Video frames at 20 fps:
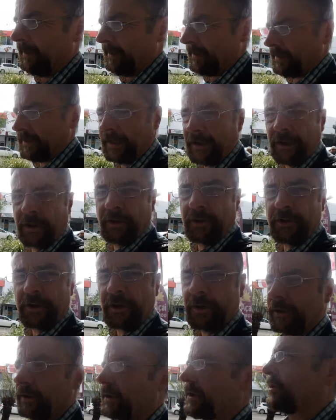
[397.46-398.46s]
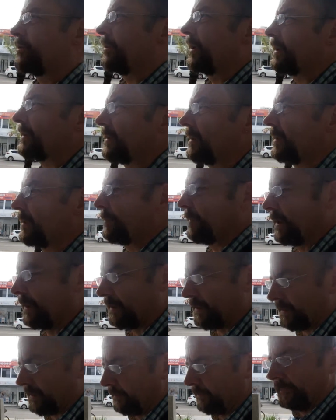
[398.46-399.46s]
psychological distress as being
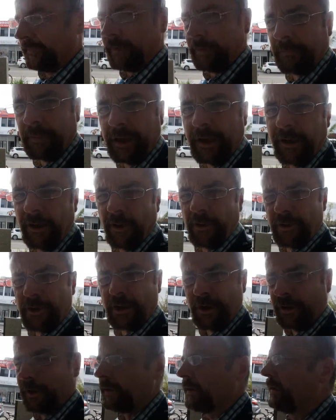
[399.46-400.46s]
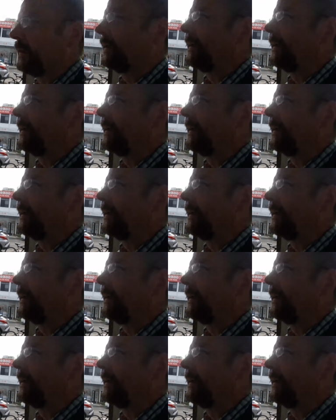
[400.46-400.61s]
something biological,